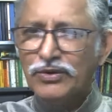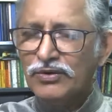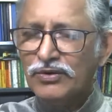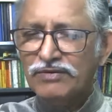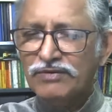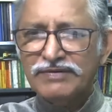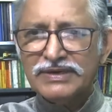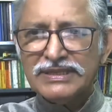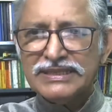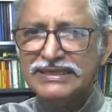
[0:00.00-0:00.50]

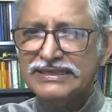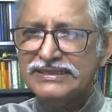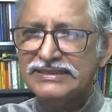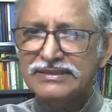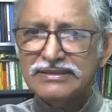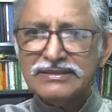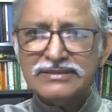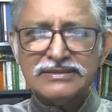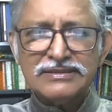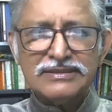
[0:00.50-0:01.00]
over the
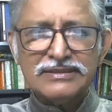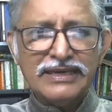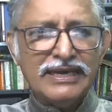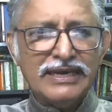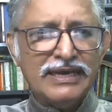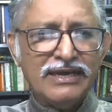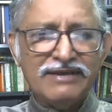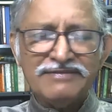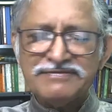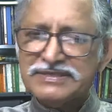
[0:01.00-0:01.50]
years,
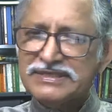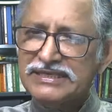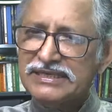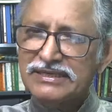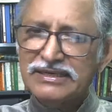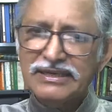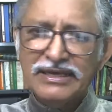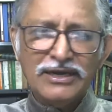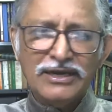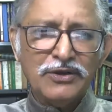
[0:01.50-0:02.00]
I have
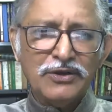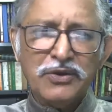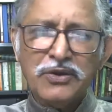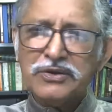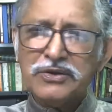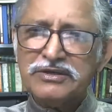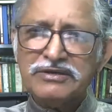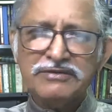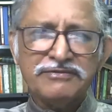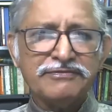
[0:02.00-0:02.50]
seen a
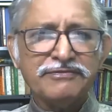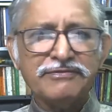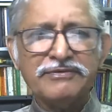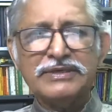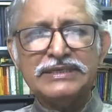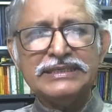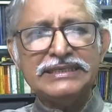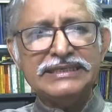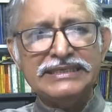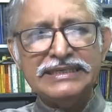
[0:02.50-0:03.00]
lot of
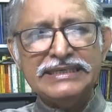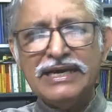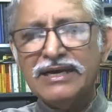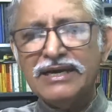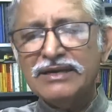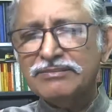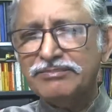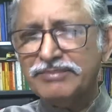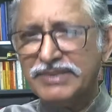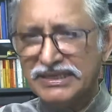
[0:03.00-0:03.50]

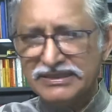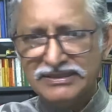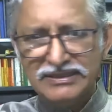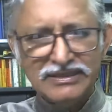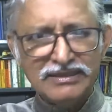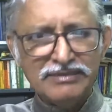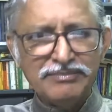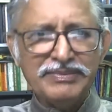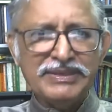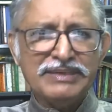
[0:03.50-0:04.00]
young
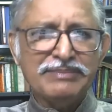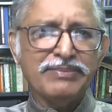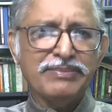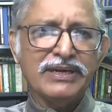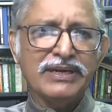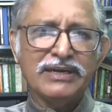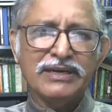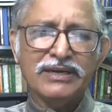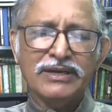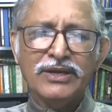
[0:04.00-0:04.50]
brethren
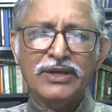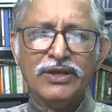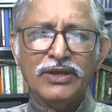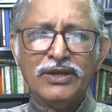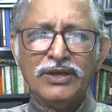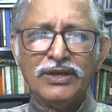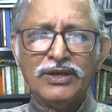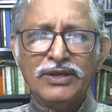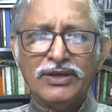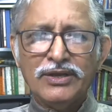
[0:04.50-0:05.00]
people
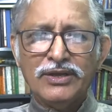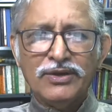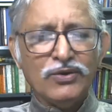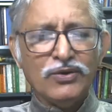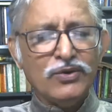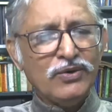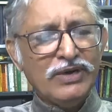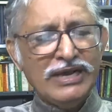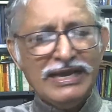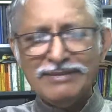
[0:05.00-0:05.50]

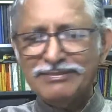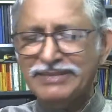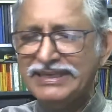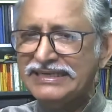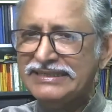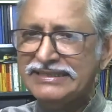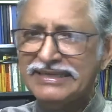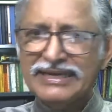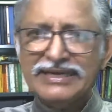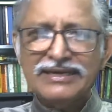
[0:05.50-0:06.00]
who have
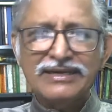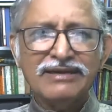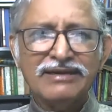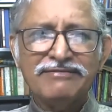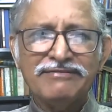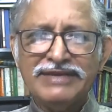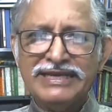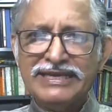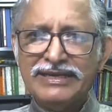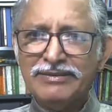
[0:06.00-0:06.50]
been taken
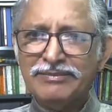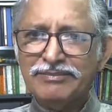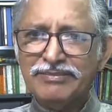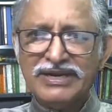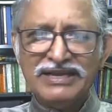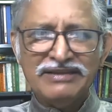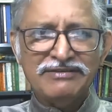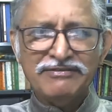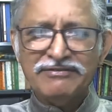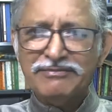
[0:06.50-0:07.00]
away
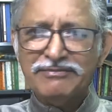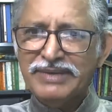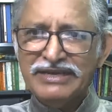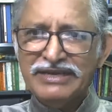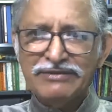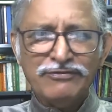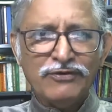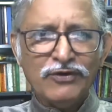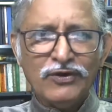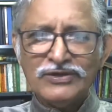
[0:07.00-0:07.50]
by,
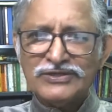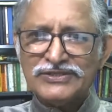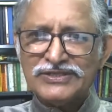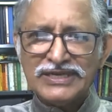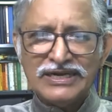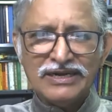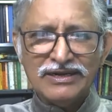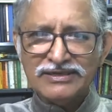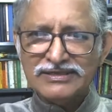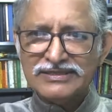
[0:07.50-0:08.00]
by
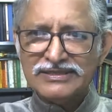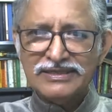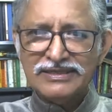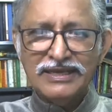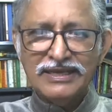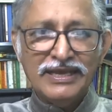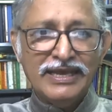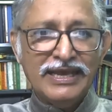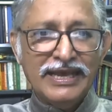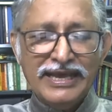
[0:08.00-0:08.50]
false cults.
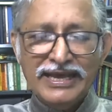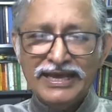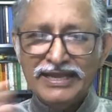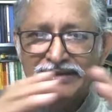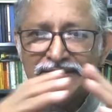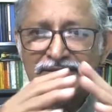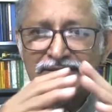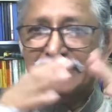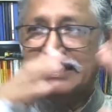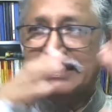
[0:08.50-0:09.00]

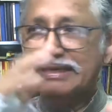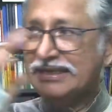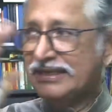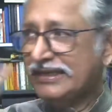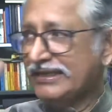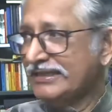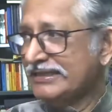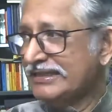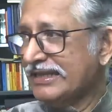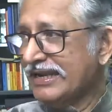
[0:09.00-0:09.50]
And
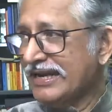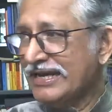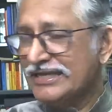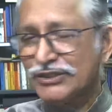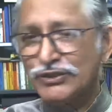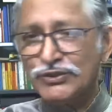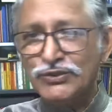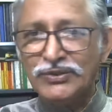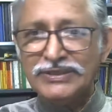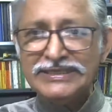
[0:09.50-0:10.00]
in the
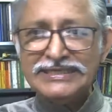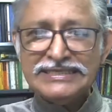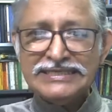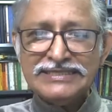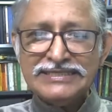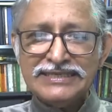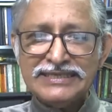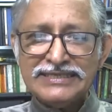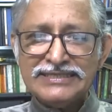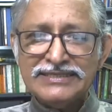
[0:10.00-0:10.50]
last
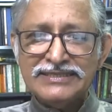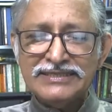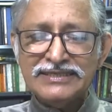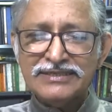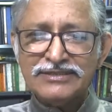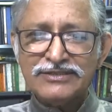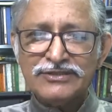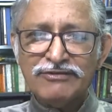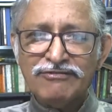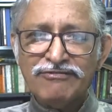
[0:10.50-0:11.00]
26
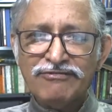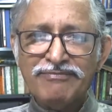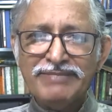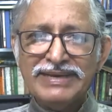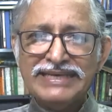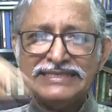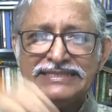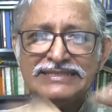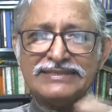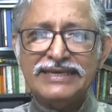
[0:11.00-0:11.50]
years of
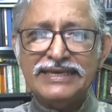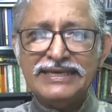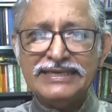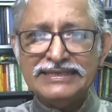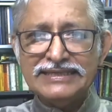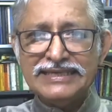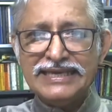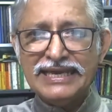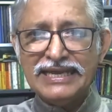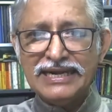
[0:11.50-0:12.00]
my stay
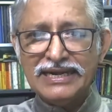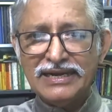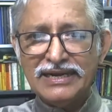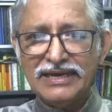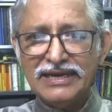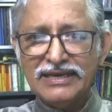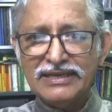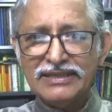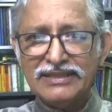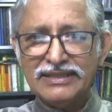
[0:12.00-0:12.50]
in
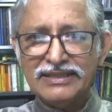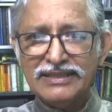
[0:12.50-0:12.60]
Kerala,